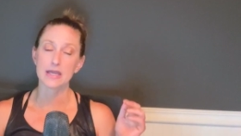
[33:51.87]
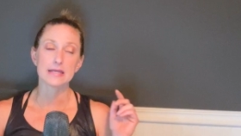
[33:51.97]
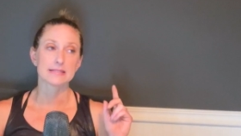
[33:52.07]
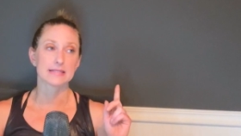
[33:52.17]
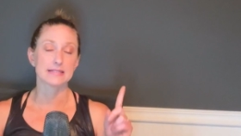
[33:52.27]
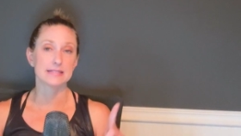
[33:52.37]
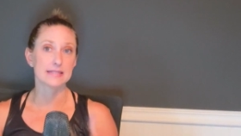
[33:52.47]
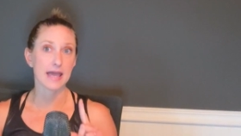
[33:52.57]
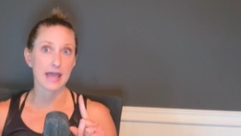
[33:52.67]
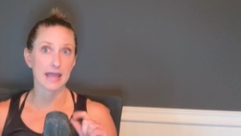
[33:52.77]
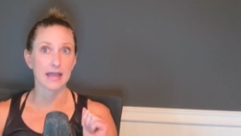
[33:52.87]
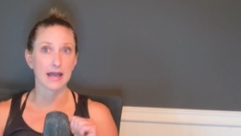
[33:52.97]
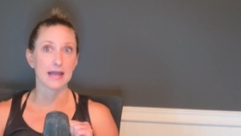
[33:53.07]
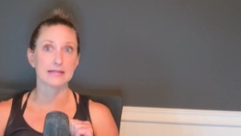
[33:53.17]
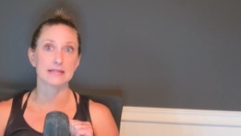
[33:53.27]
Today
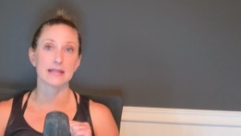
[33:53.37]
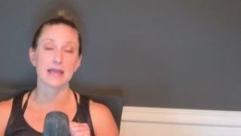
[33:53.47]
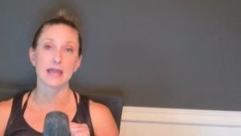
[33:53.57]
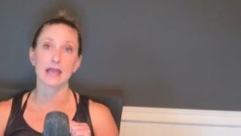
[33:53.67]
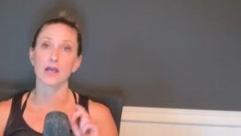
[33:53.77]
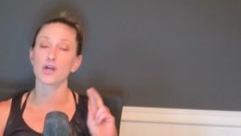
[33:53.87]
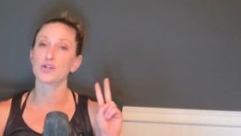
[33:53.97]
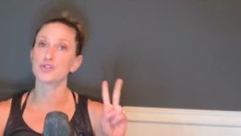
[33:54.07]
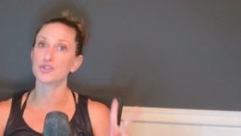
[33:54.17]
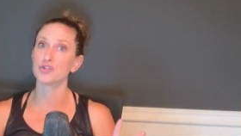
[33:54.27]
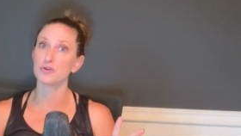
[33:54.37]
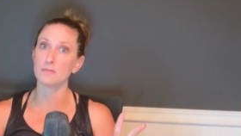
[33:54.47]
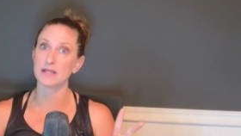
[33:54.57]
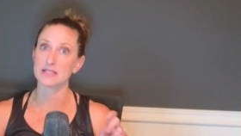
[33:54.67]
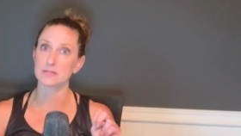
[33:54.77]
I did a two
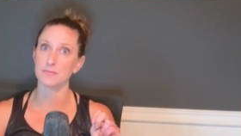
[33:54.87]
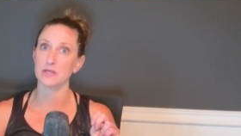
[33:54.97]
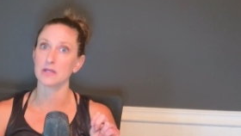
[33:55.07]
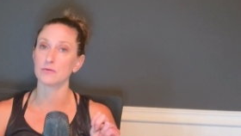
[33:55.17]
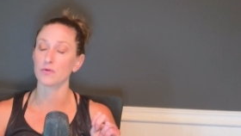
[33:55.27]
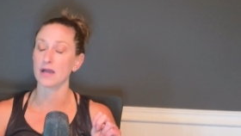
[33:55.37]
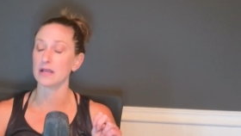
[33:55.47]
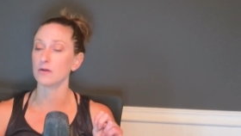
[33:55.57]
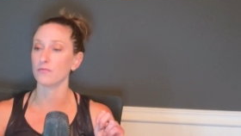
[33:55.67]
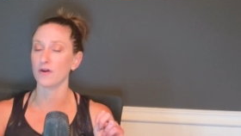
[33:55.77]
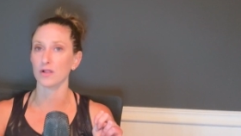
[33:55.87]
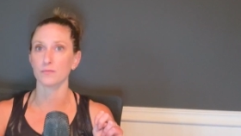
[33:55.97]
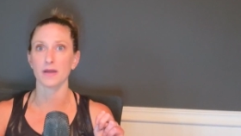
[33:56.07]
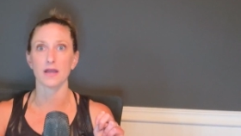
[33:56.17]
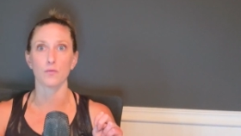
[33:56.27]
minute speed run followed
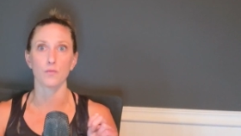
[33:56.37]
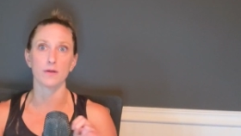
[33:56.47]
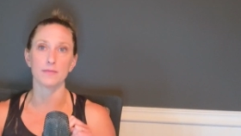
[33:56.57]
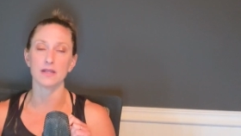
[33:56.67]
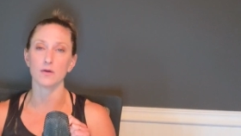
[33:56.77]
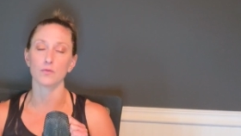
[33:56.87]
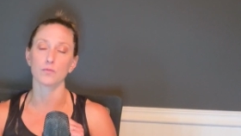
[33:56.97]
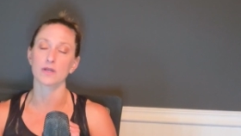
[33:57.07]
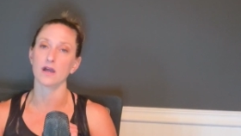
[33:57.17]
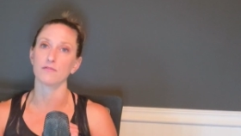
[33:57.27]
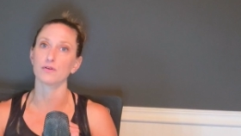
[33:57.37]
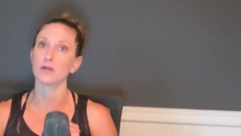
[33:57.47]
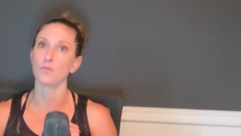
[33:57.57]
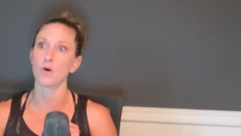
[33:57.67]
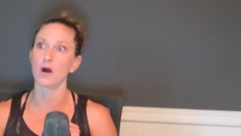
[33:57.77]
by a one minute recovery
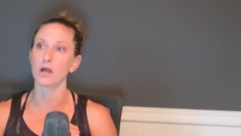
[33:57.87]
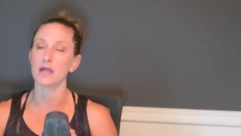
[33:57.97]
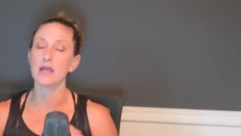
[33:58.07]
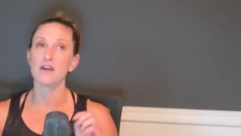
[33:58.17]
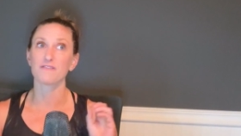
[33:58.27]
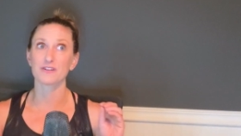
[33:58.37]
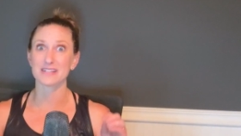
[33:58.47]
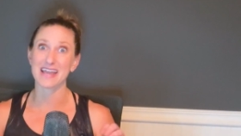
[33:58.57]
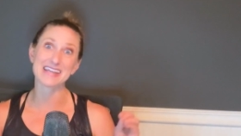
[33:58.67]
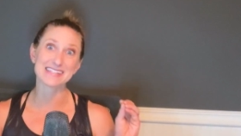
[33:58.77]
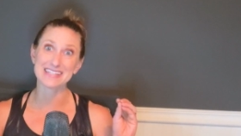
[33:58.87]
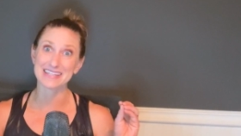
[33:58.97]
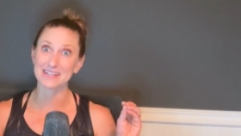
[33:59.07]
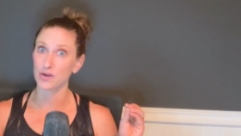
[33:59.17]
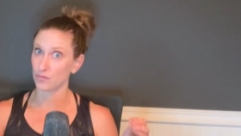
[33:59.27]
walk for
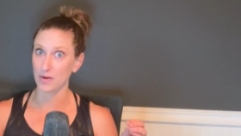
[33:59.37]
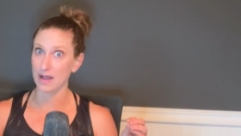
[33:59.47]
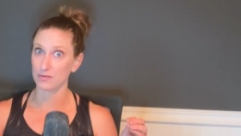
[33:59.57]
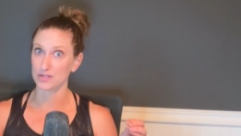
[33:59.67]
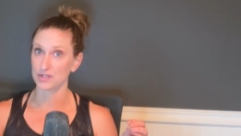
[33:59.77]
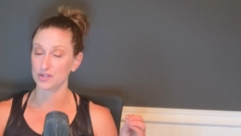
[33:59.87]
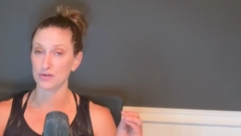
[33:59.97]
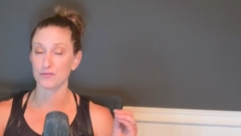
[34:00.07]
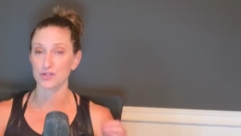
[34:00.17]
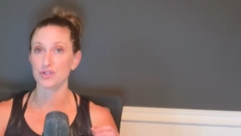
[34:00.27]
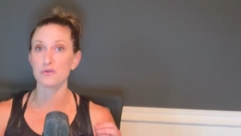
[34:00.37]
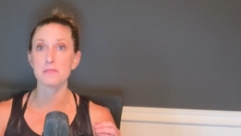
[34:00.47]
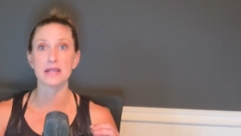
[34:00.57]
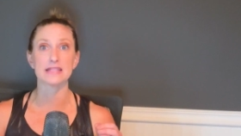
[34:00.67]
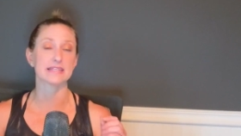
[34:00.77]
19 rounds. So for two
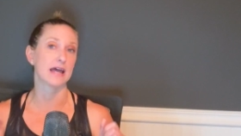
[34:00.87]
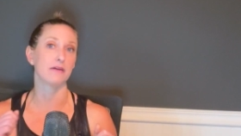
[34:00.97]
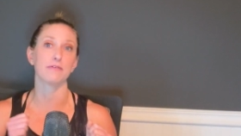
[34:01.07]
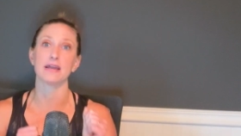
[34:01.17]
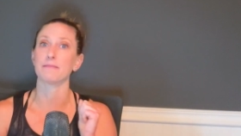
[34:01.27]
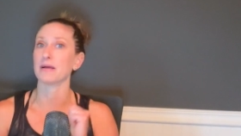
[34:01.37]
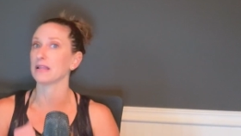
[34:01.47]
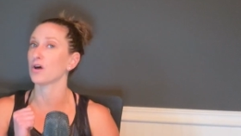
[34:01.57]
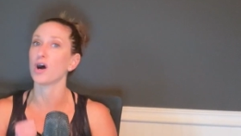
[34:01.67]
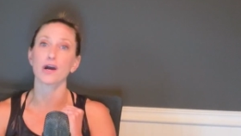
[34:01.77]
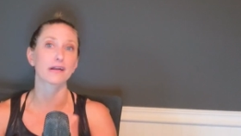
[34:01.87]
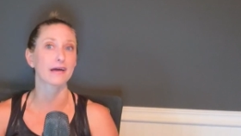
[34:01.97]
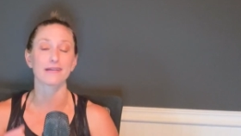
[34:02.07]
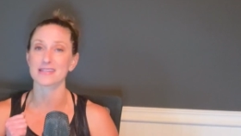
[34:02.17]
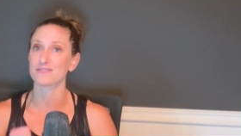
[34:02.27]
minutes, I ran my little heart
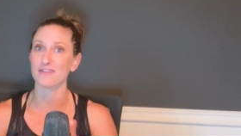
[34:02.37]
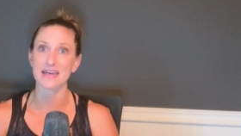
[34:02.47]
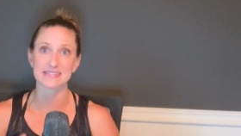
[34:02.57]
out as fast